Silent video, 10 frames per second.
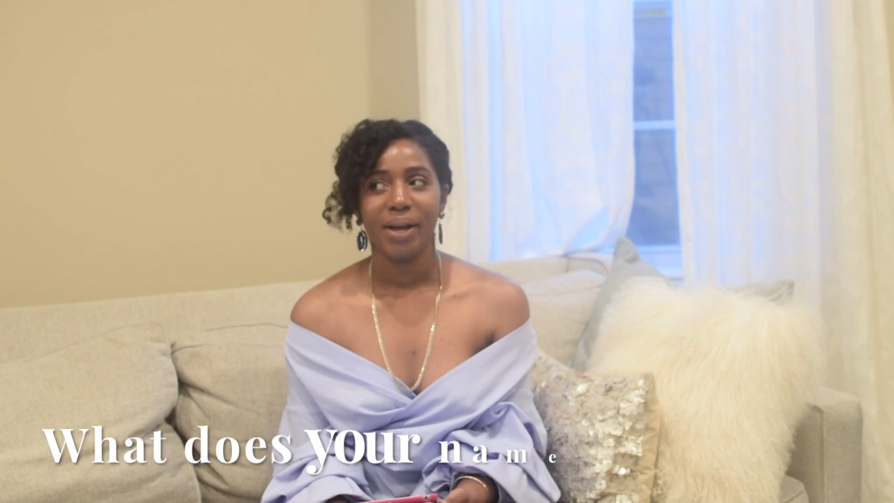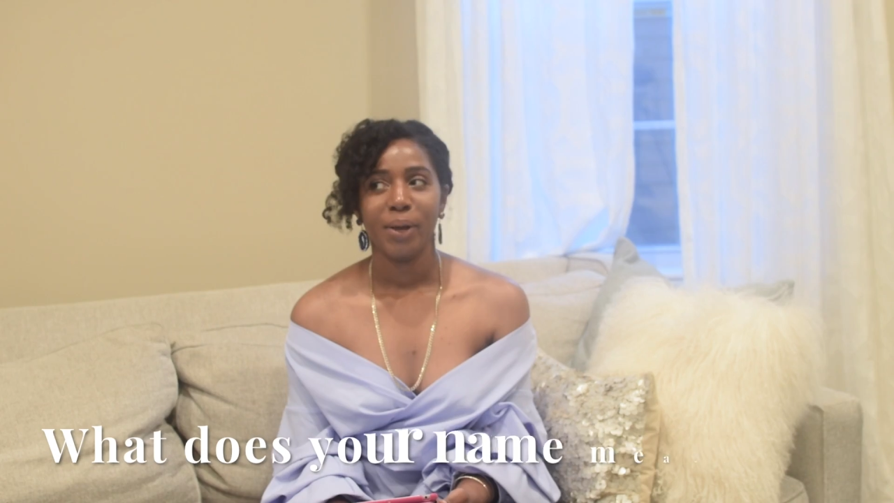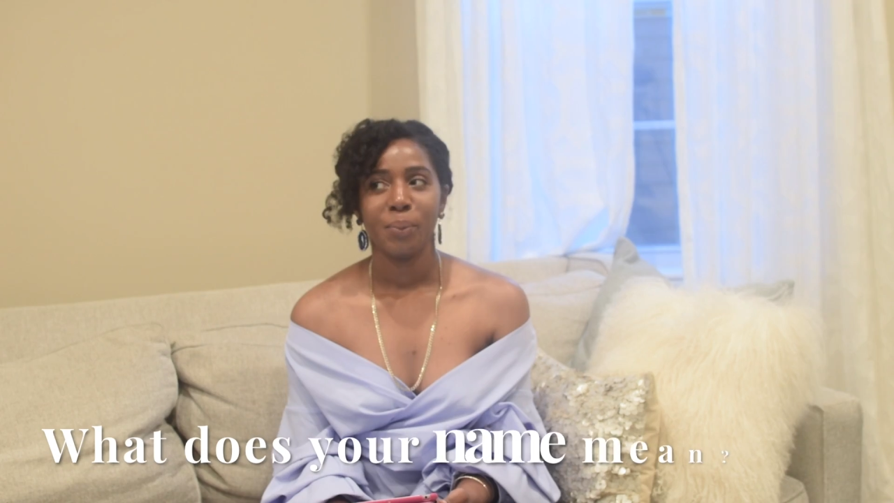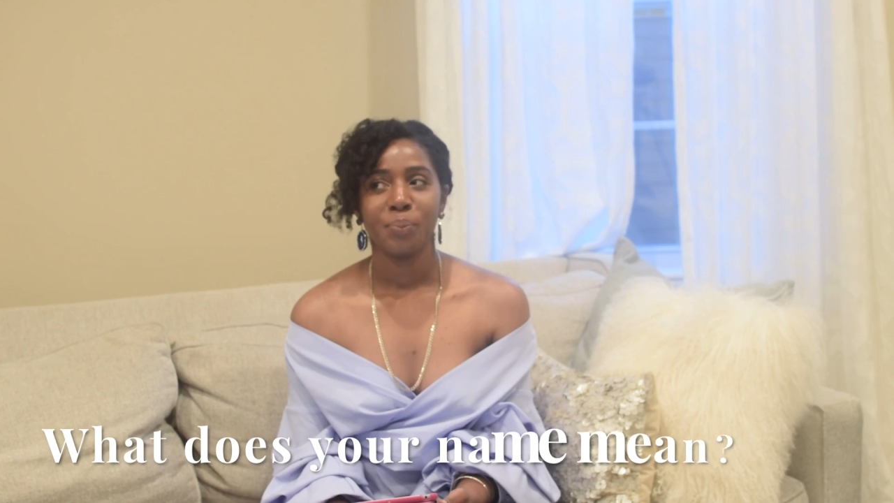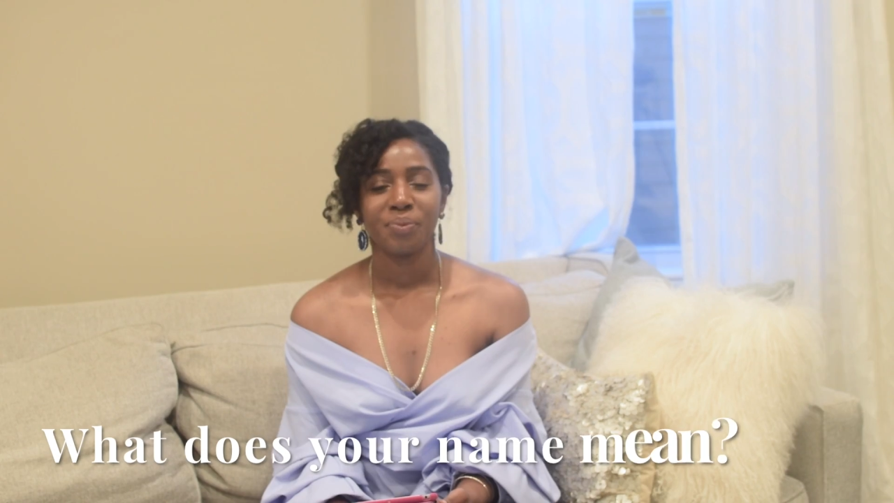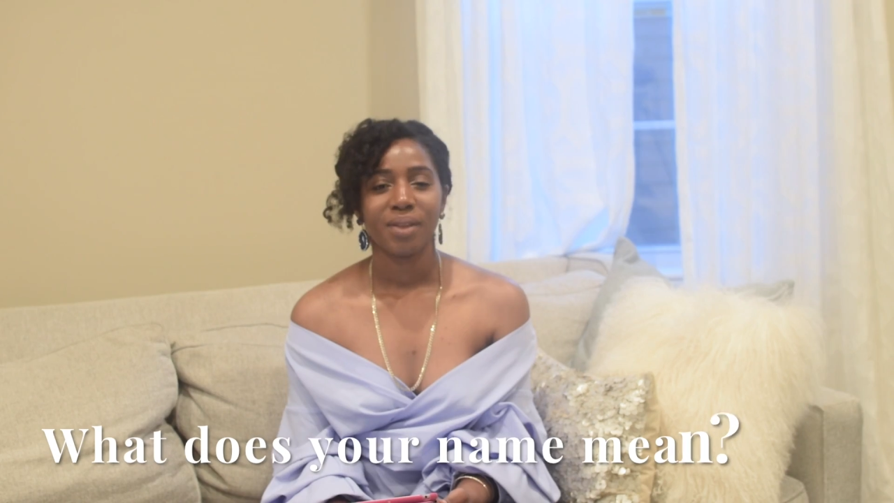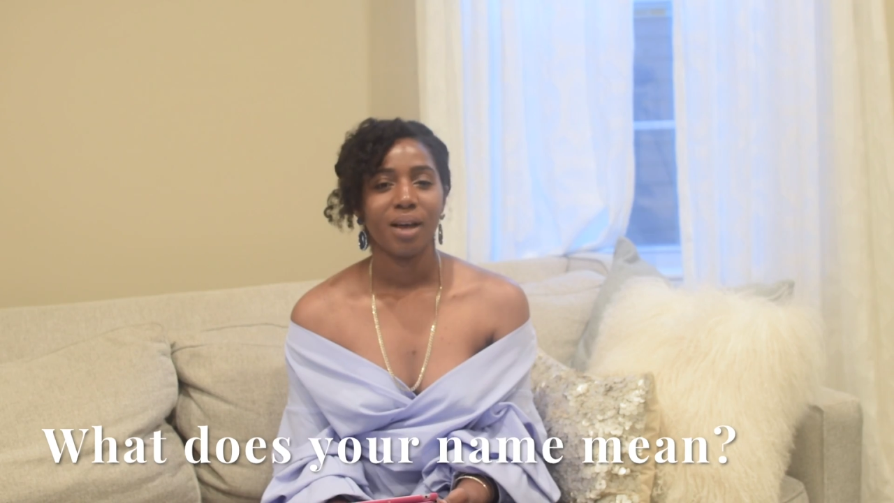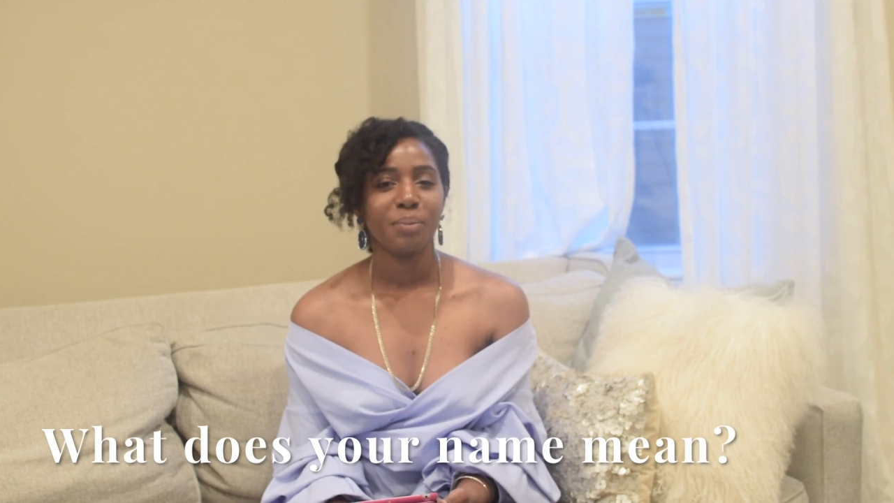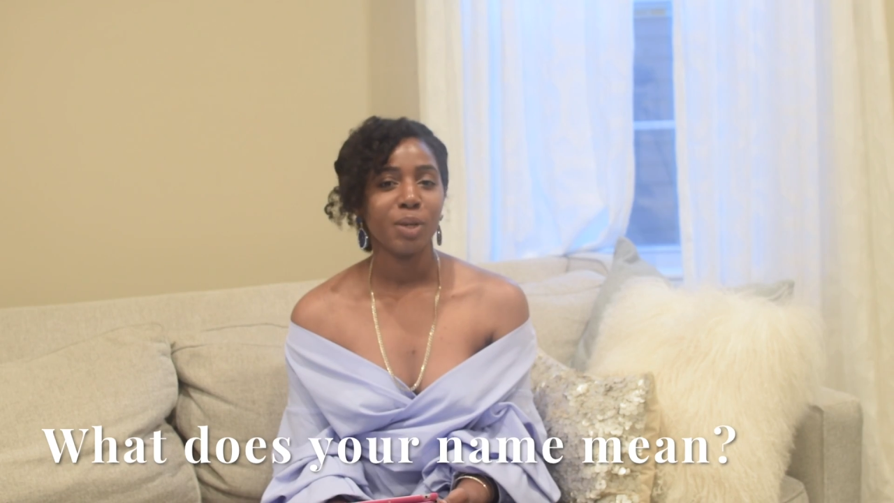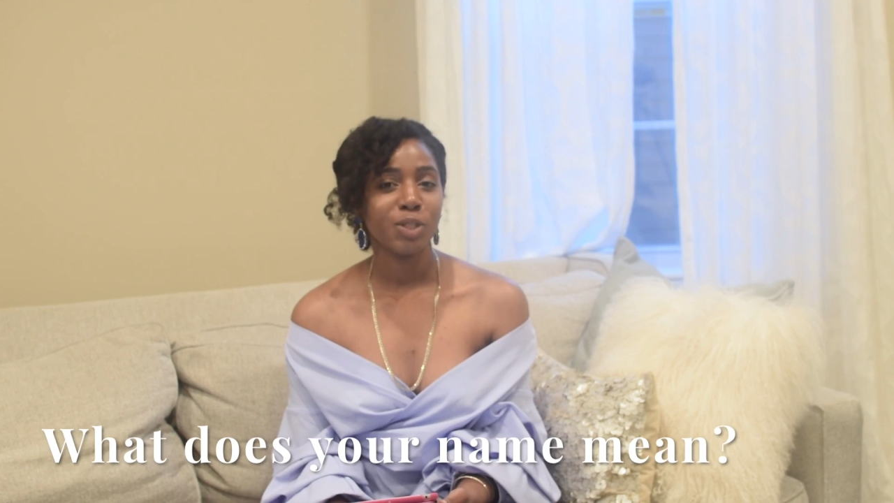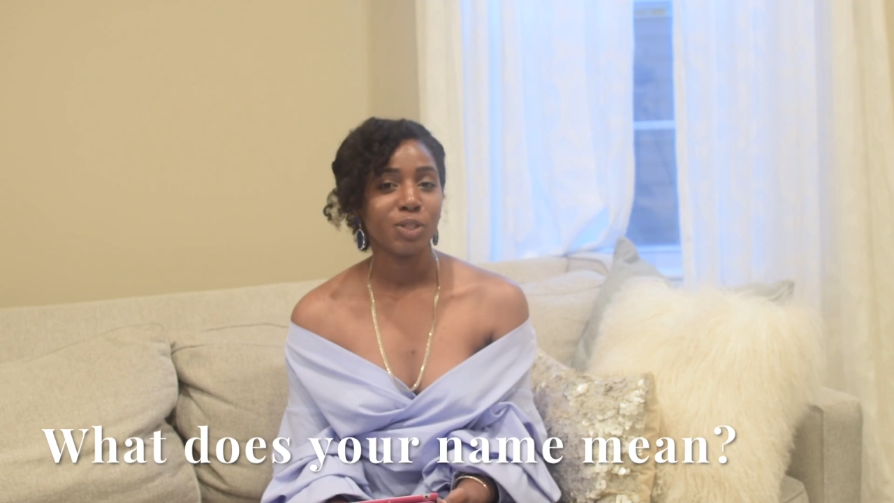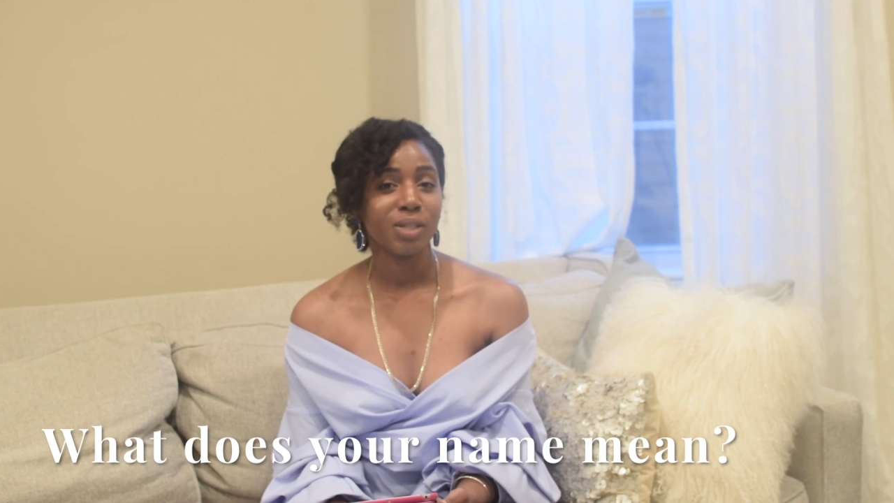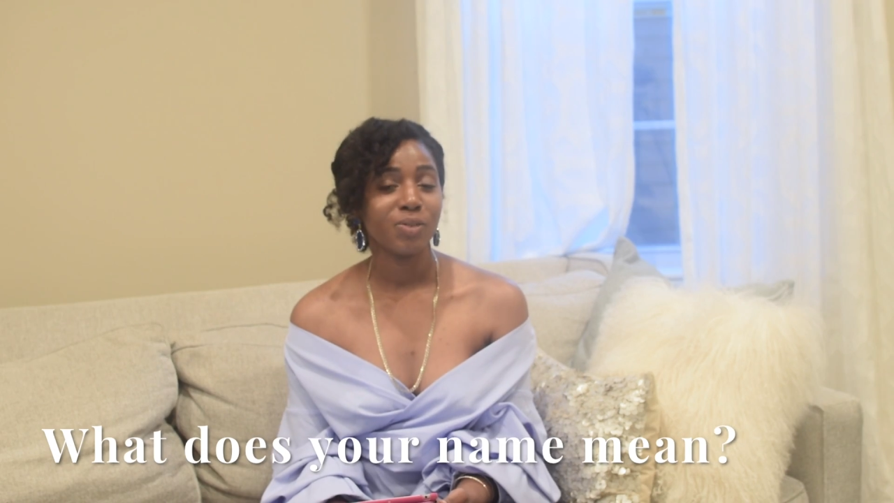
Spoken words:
I'm not sure